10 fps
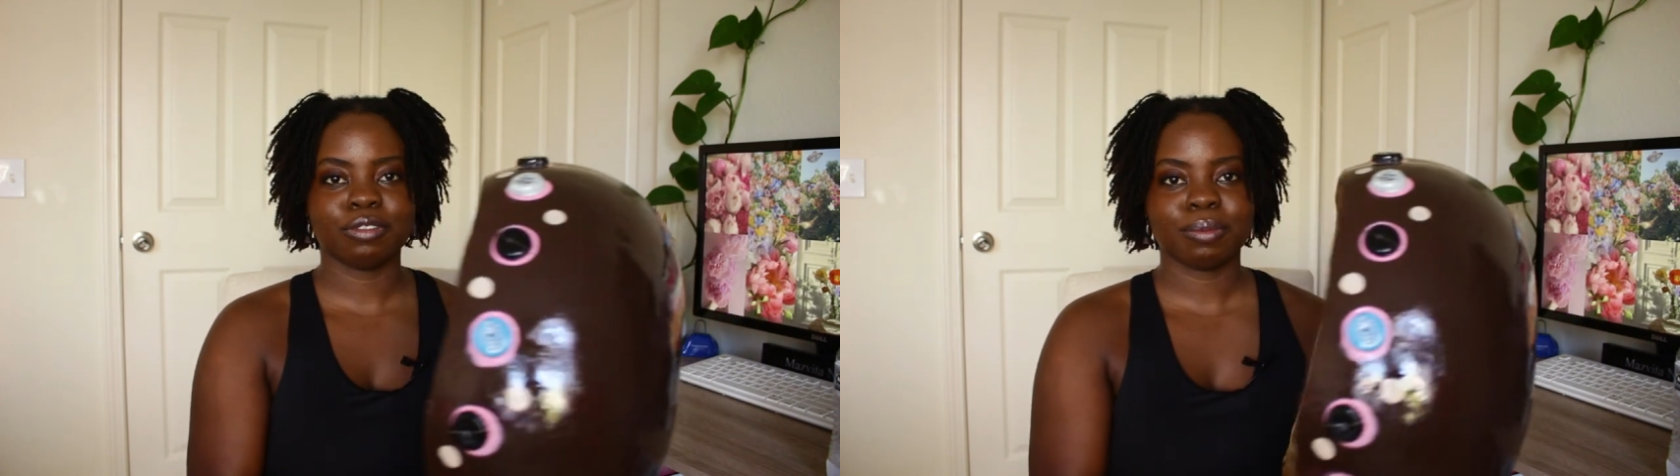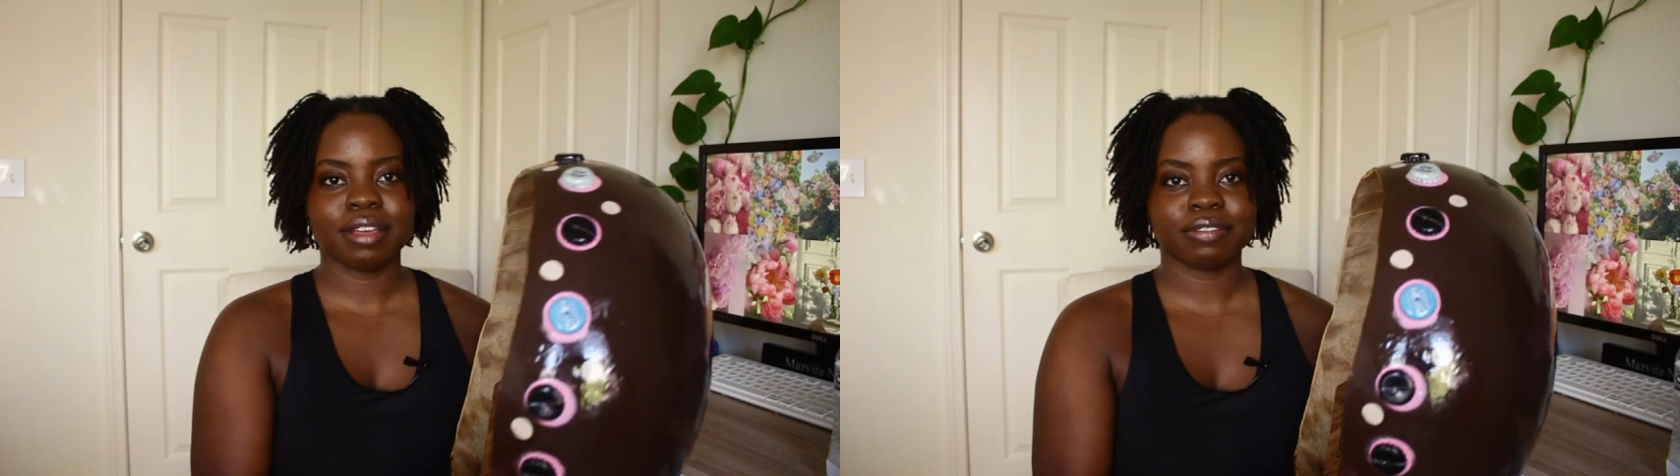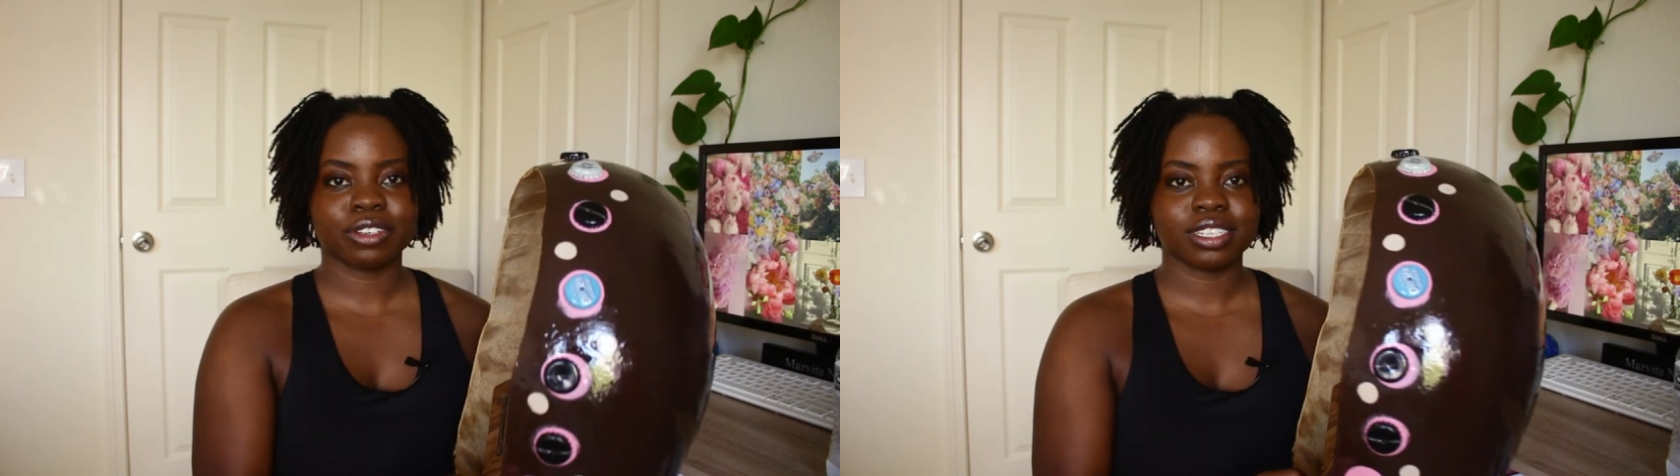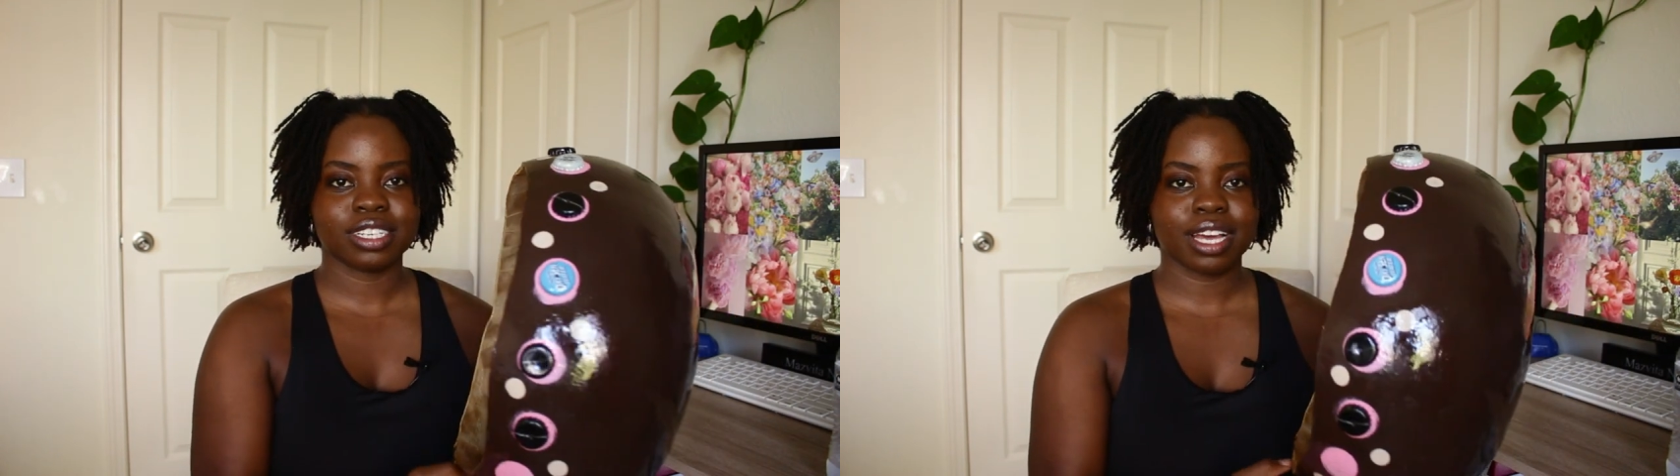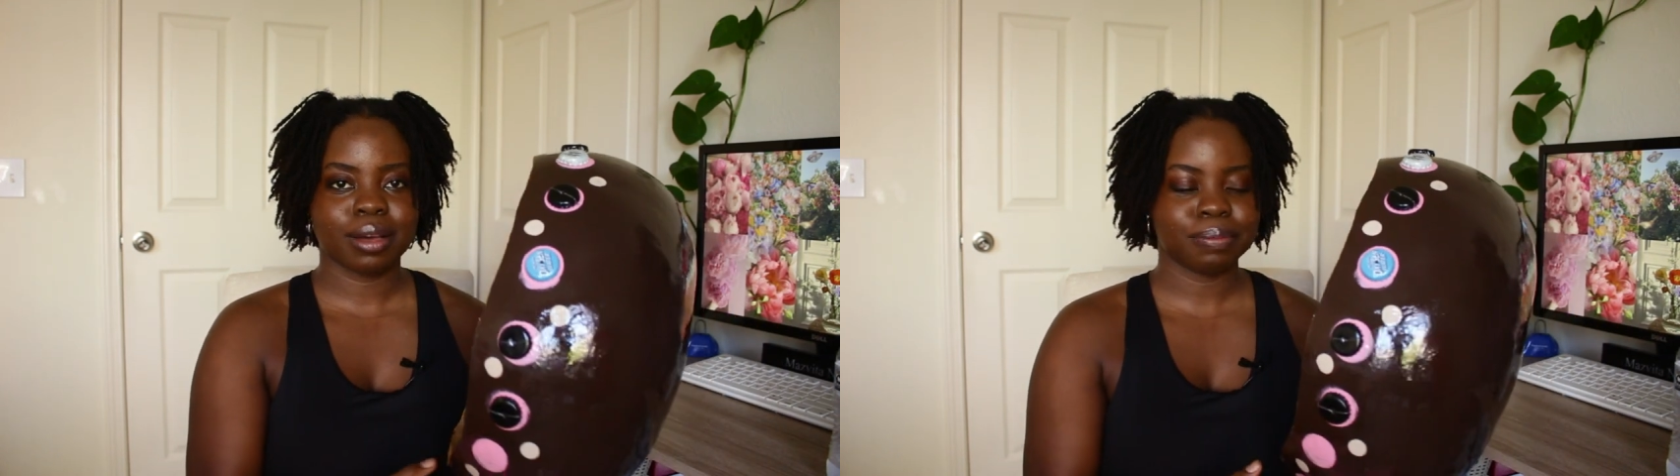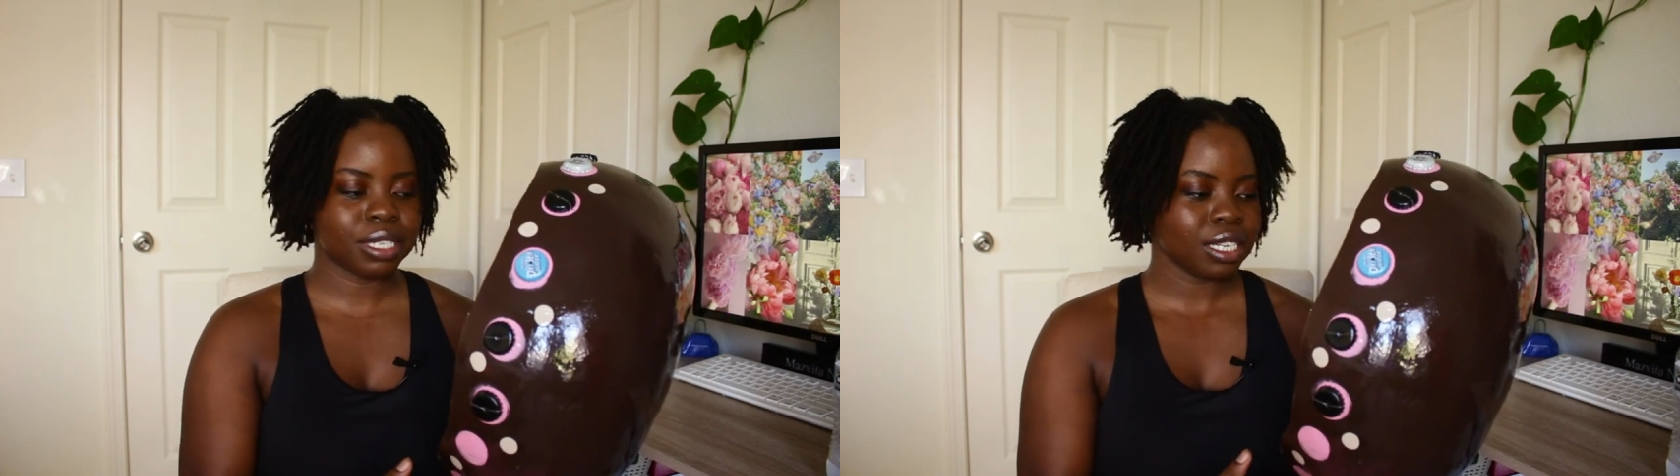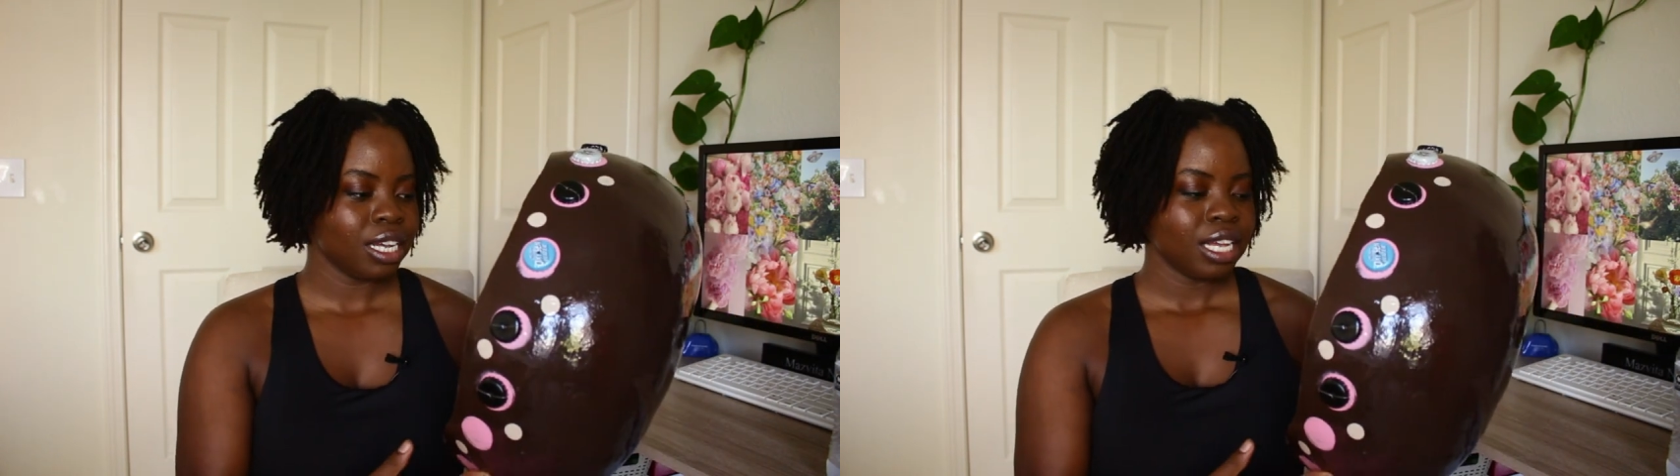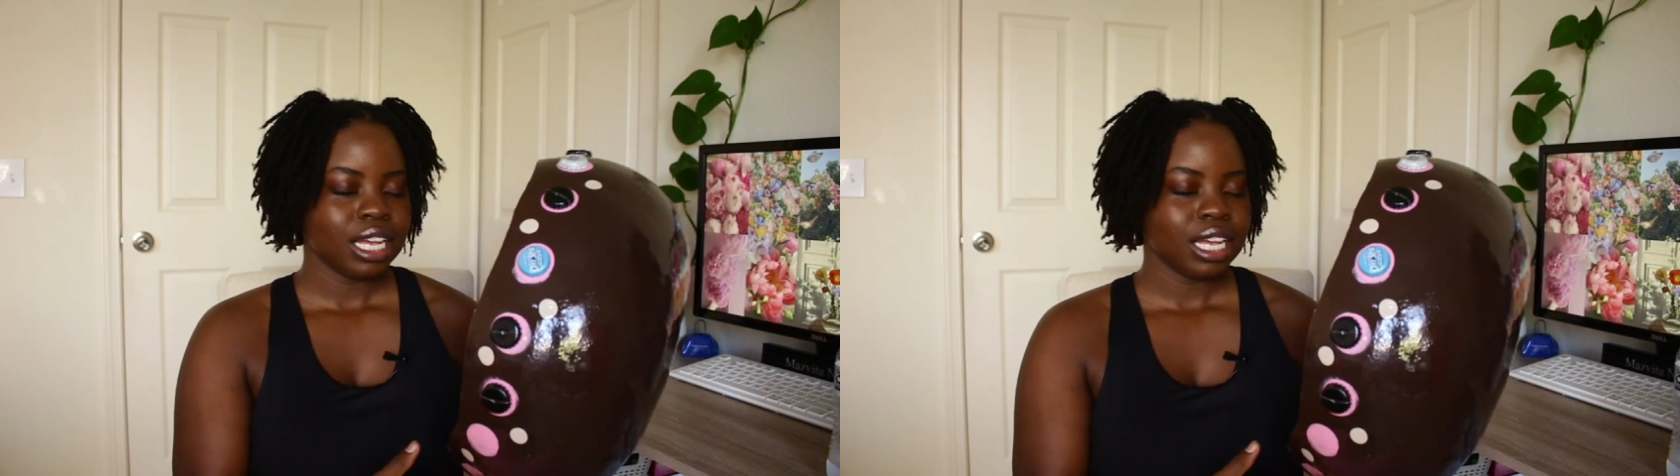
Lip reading: for my first attempt.